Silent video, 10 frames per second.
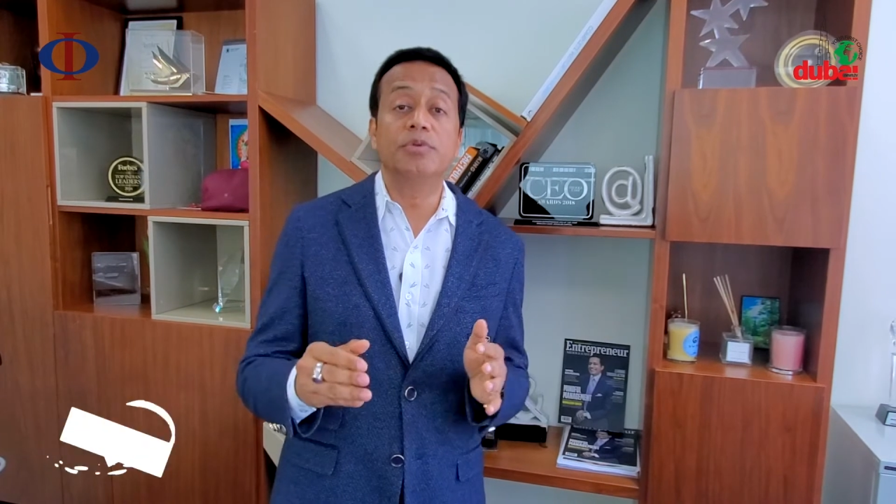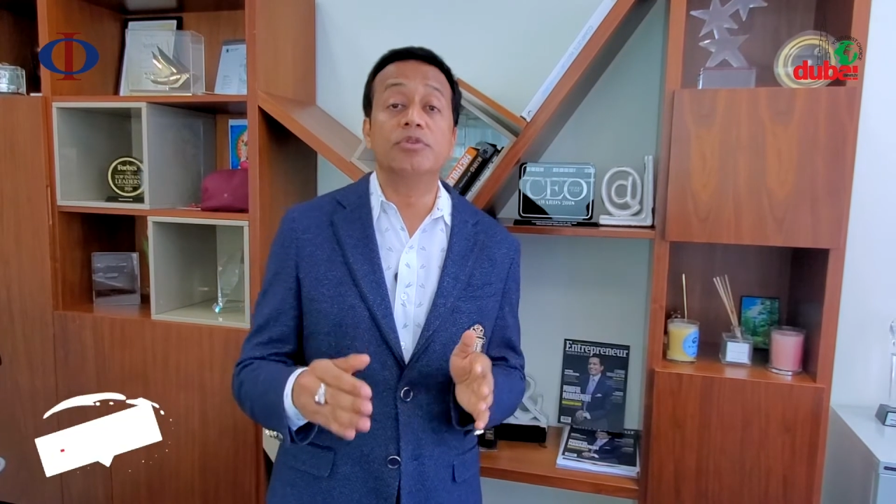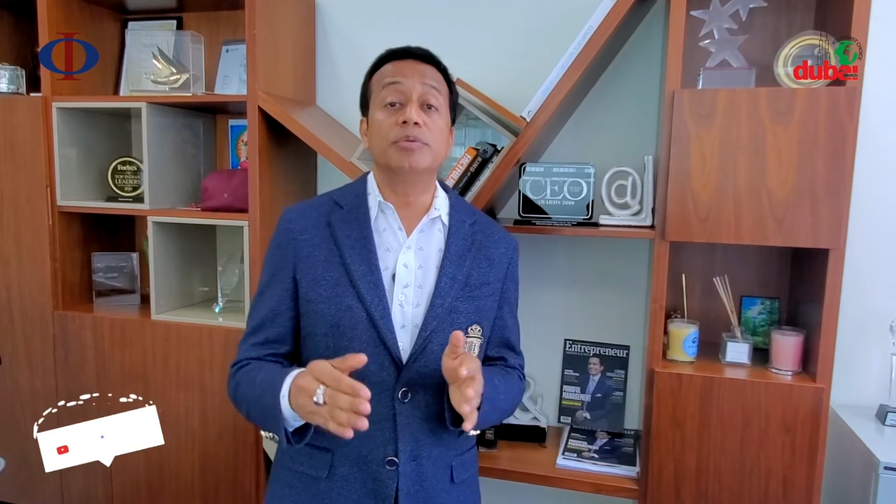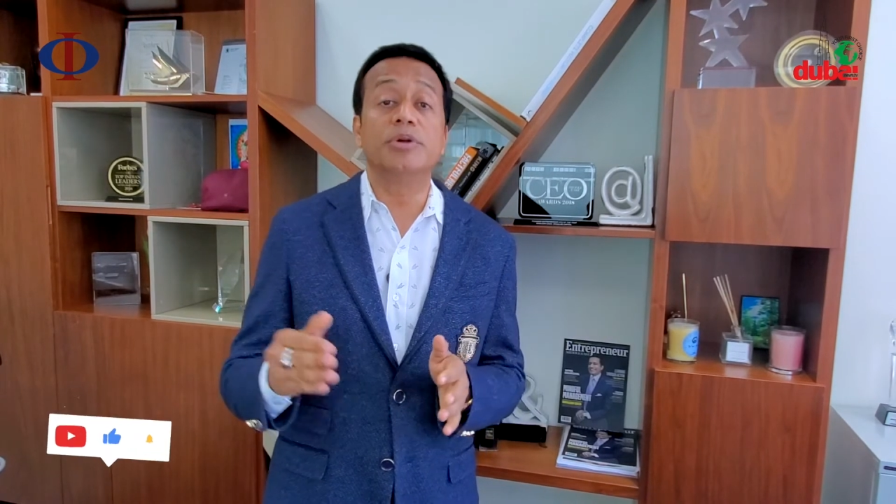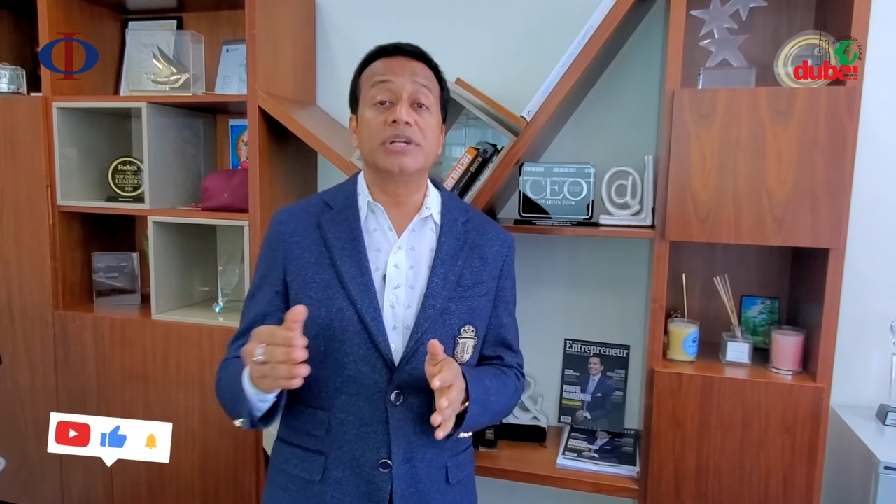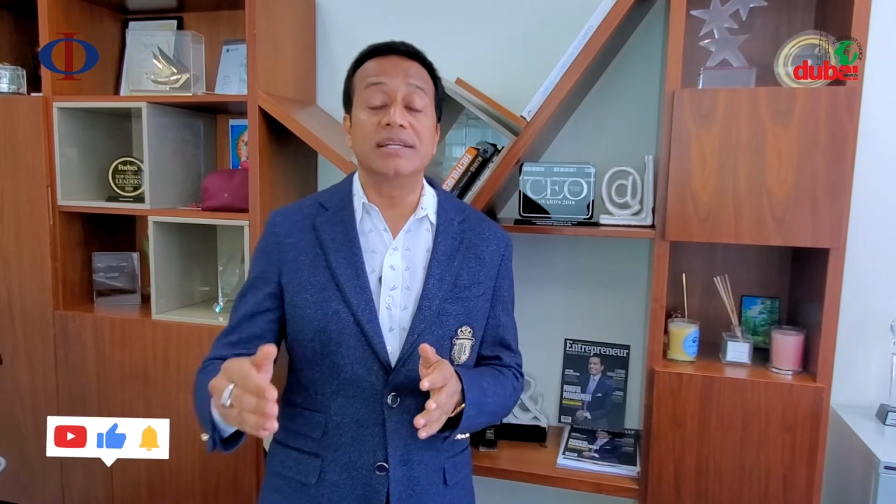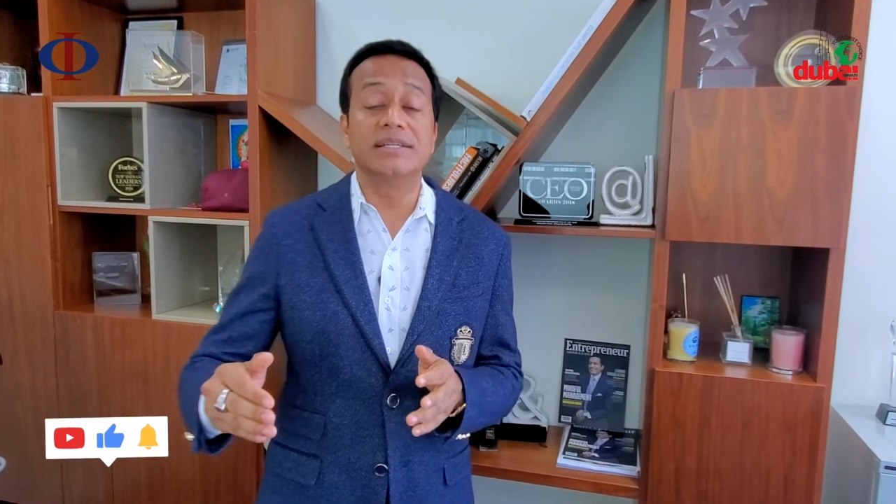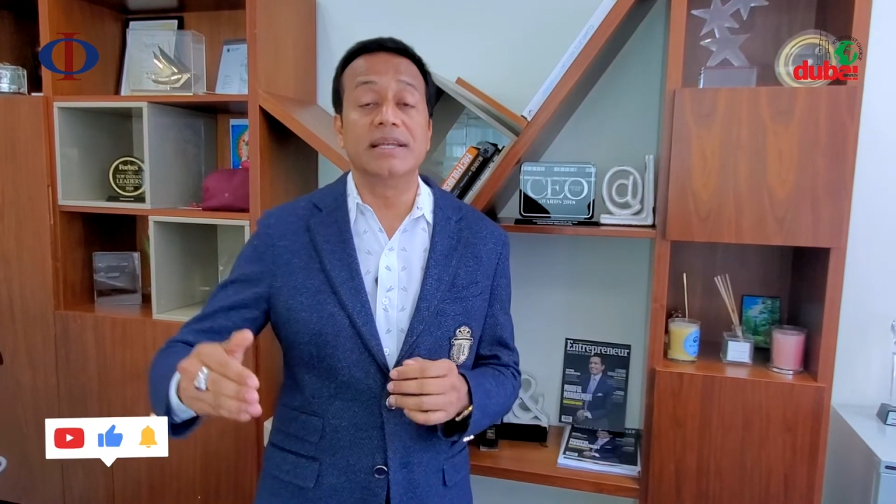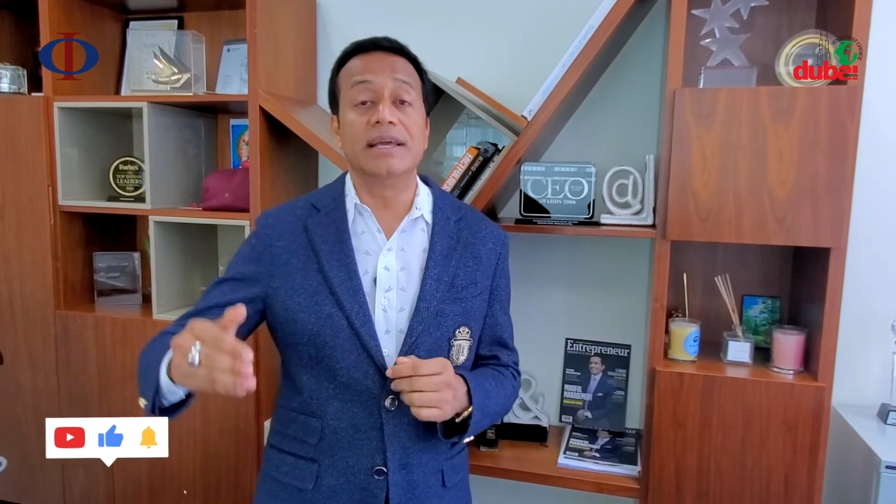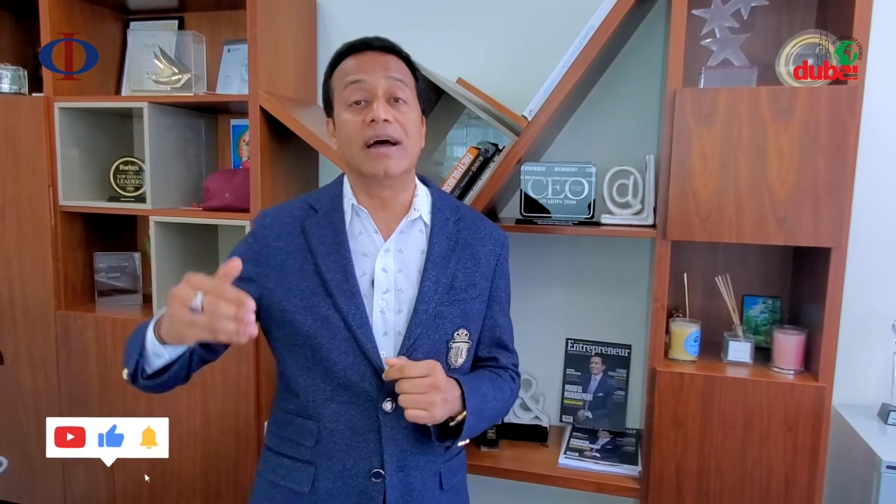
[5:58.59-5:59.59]
could
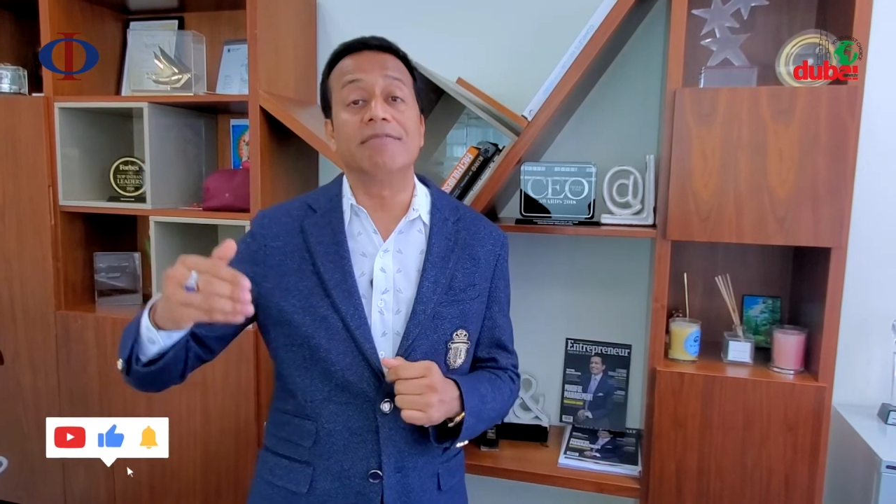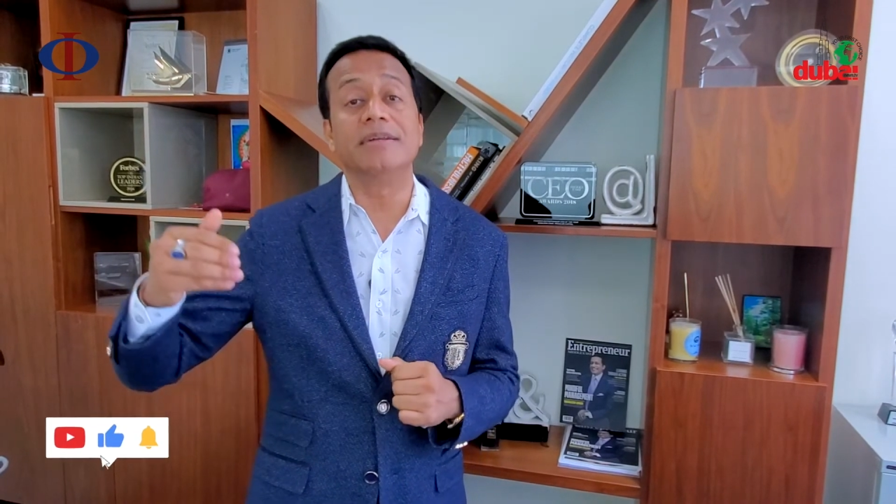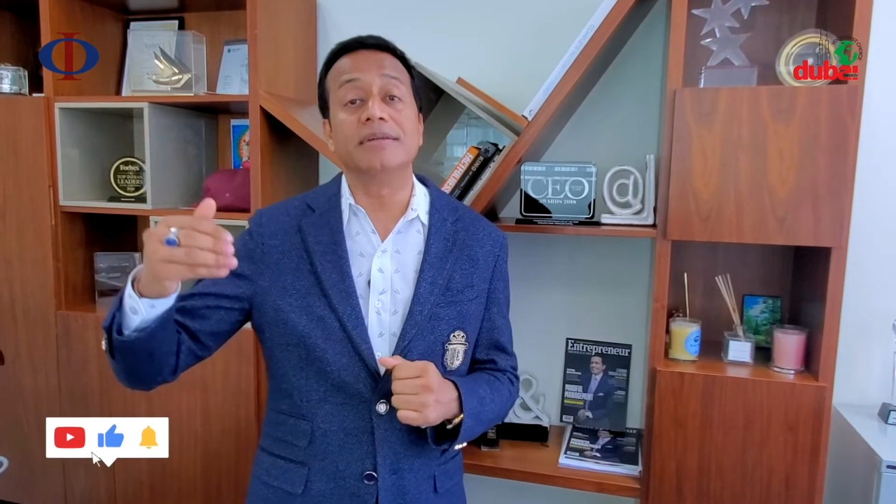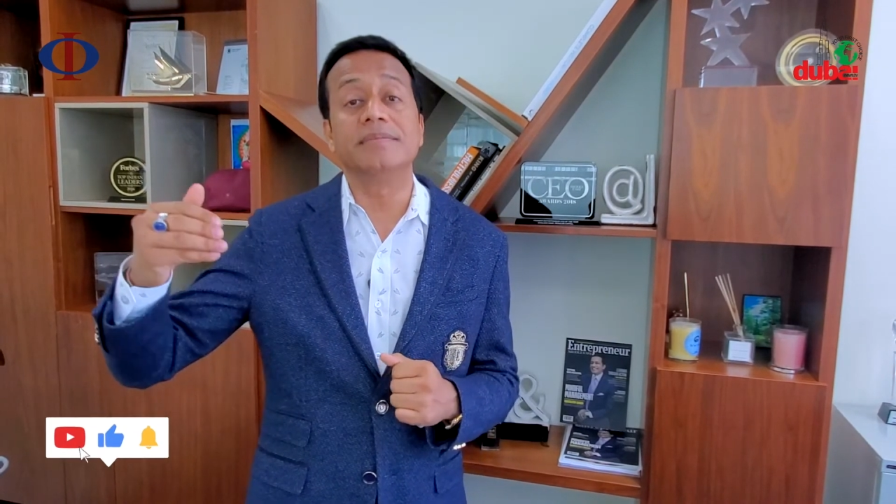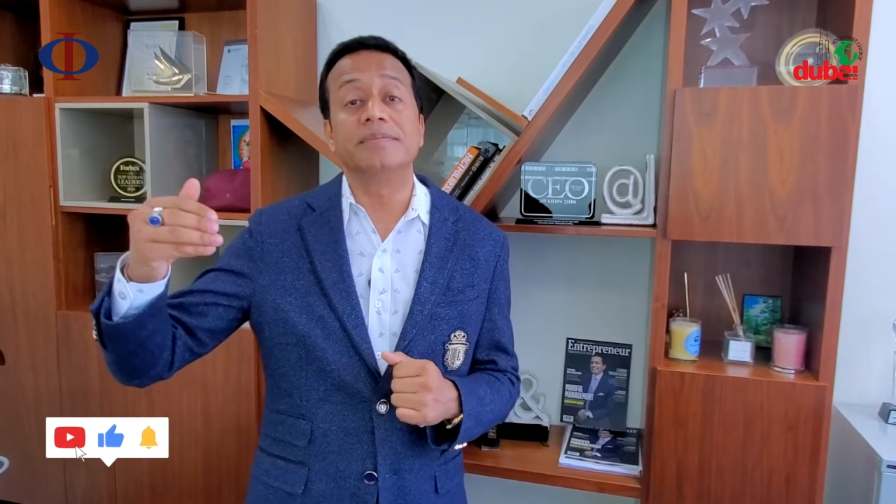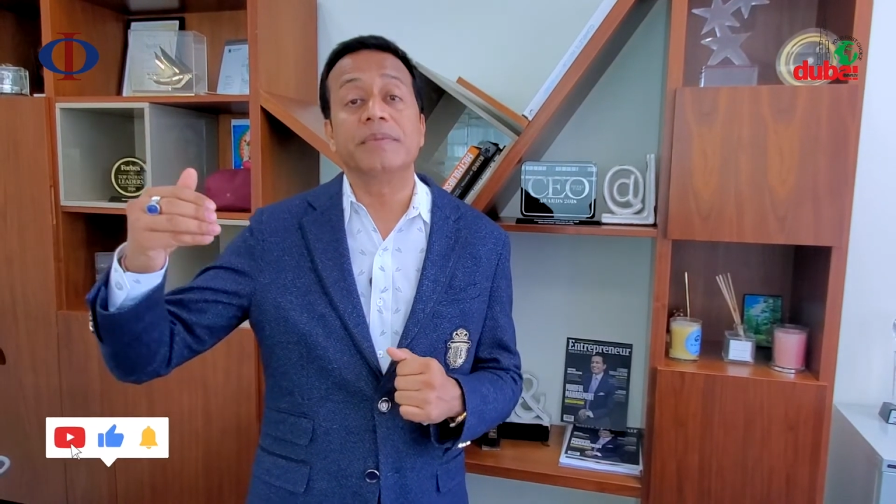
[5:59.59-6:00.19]
potentially have an